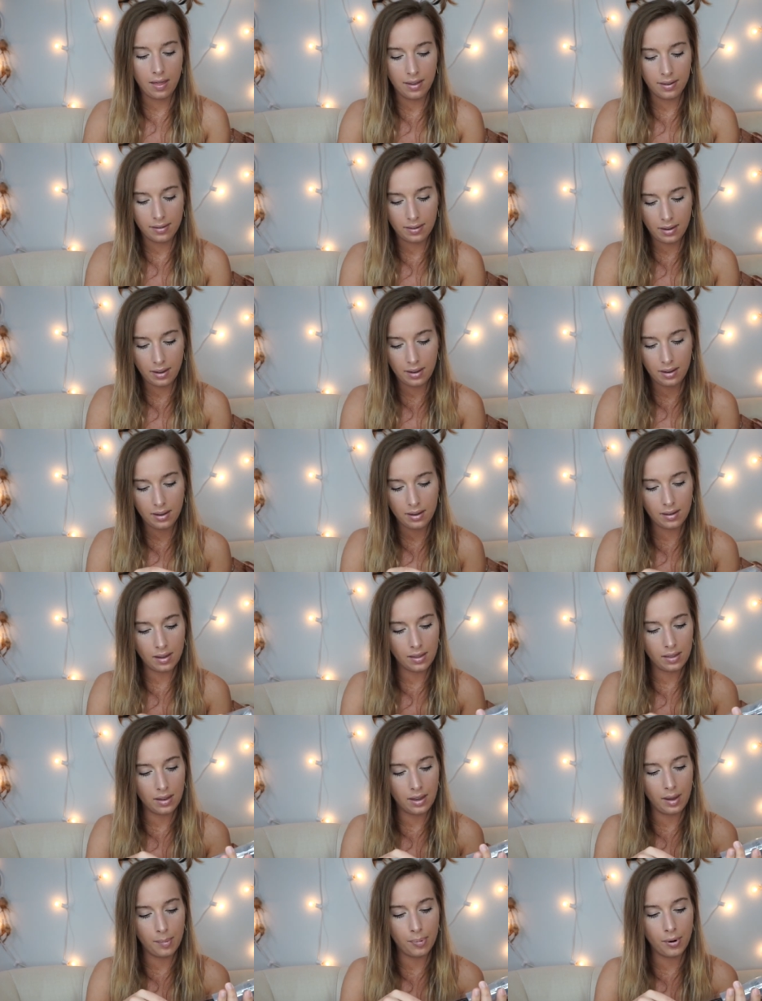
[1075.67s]
This is
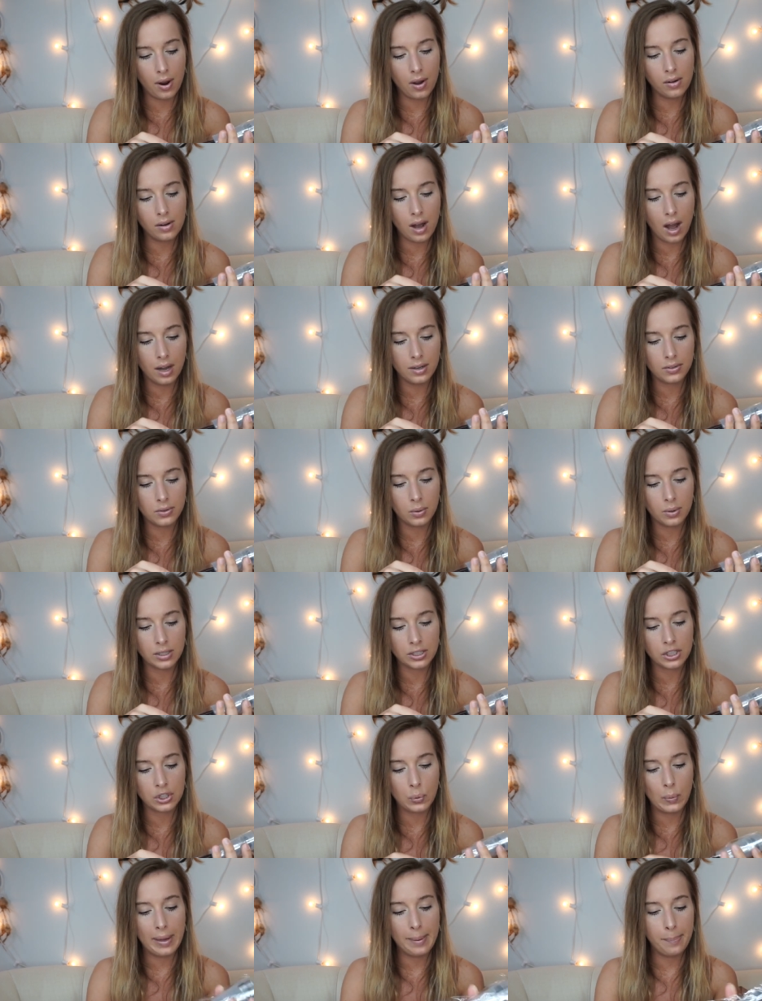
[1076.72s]
the Pro Contour
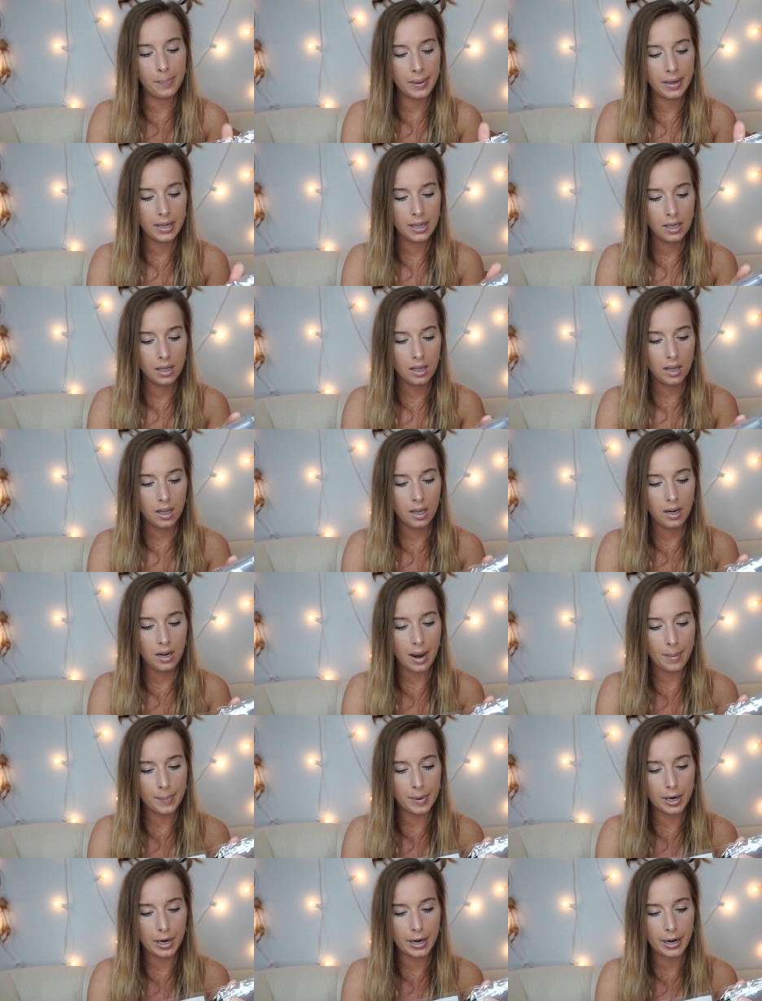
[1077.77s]
Sweep
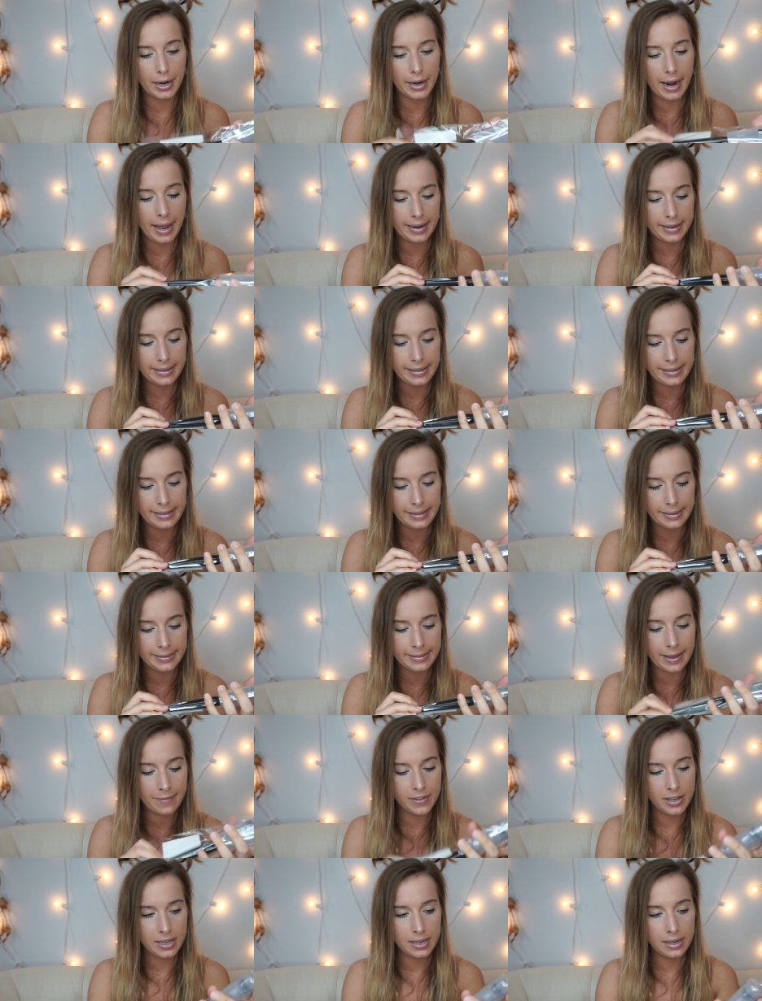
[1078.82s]
number
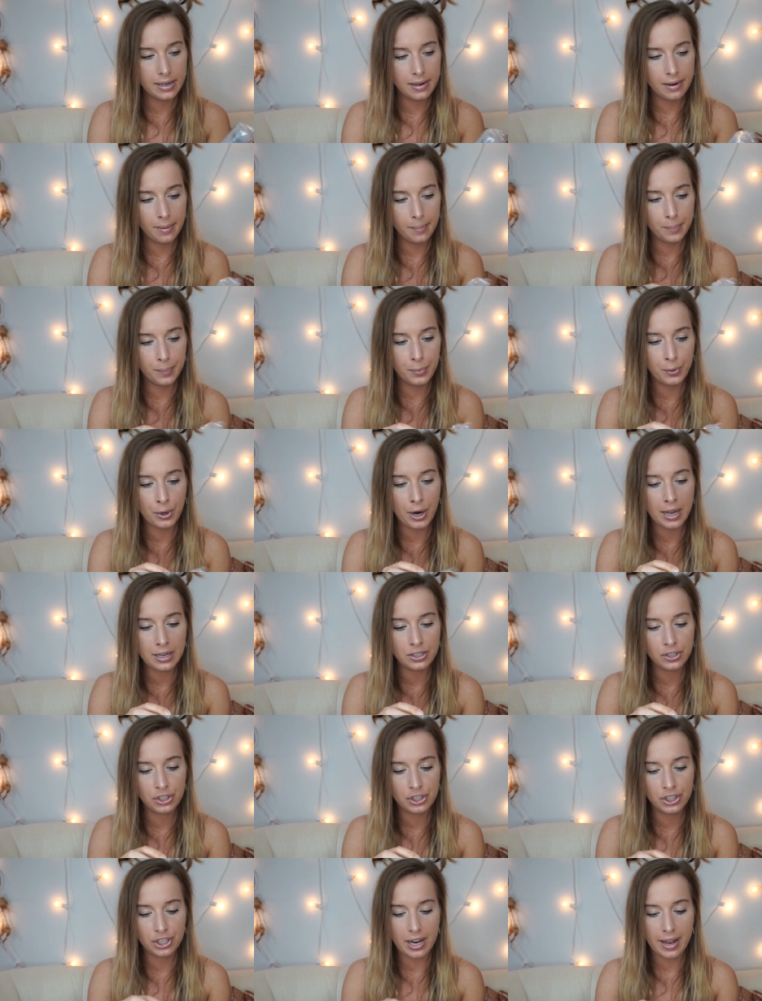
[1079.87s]
97
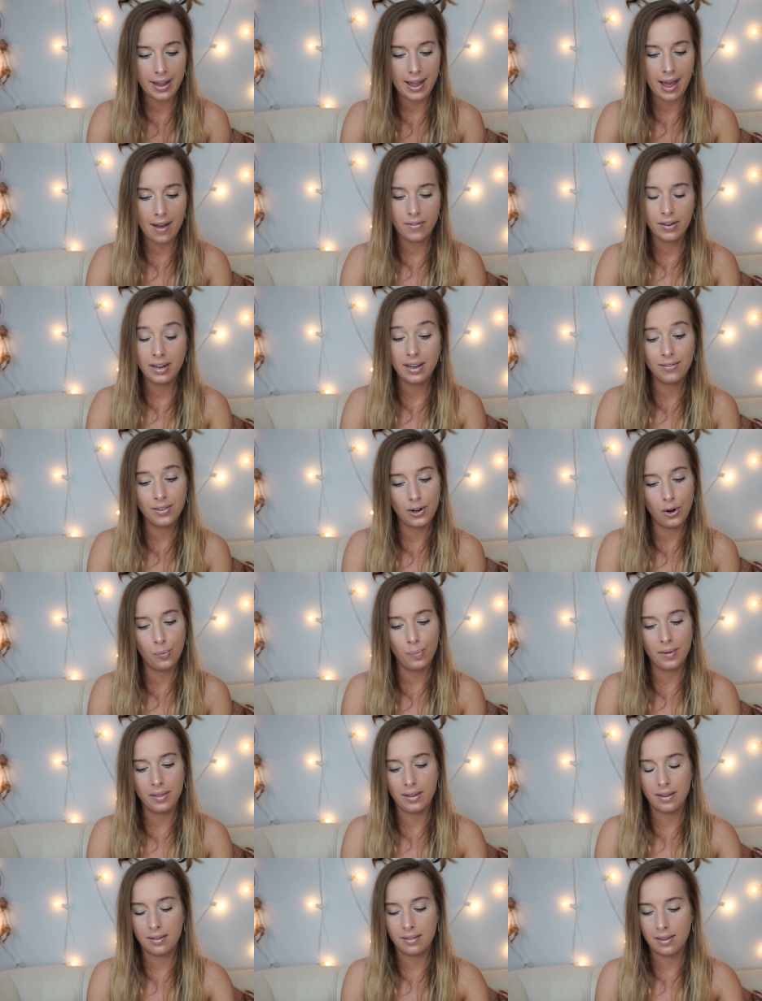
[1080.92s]
brush. I haven't even
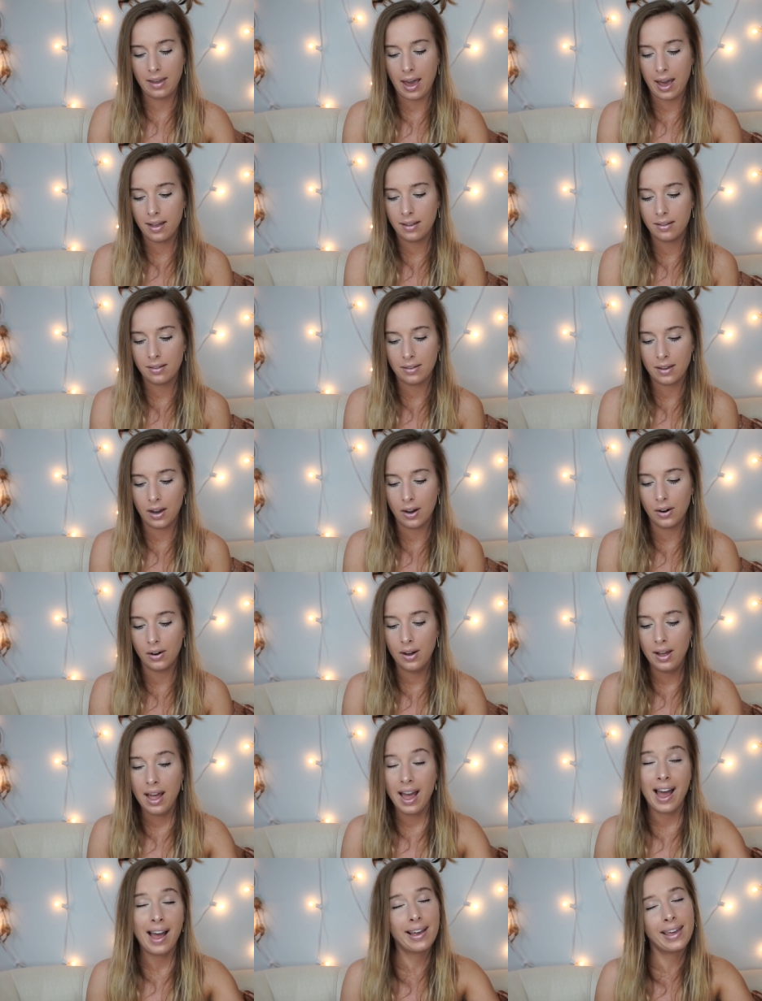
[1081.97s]
opened this yet, so
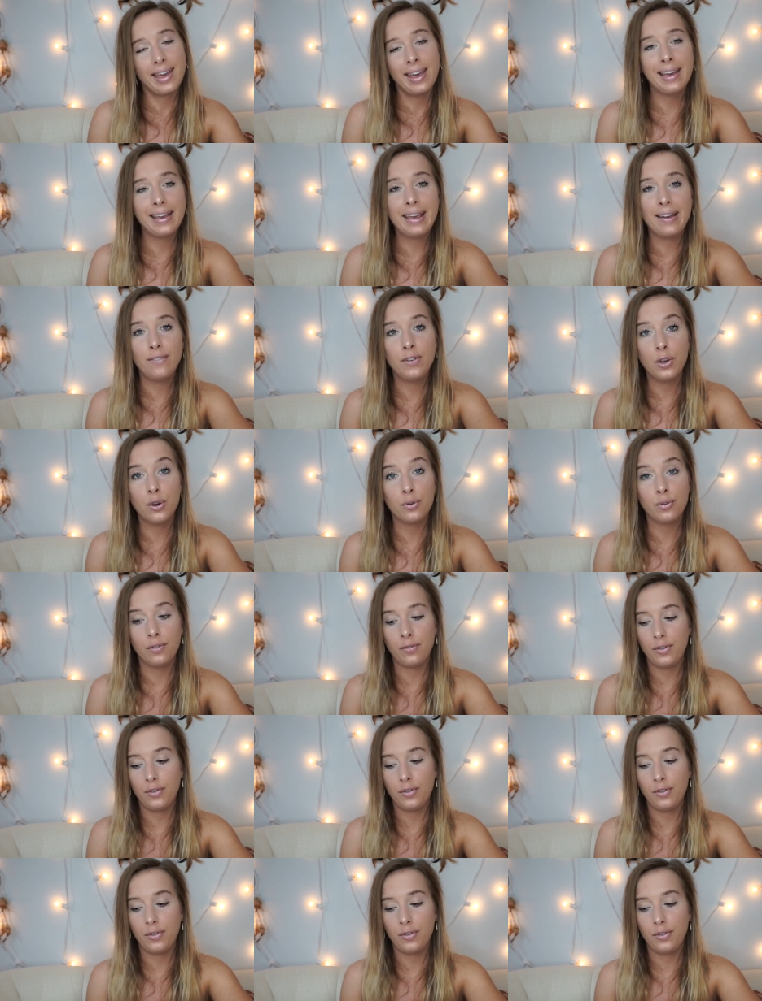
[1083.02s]
I can't give you a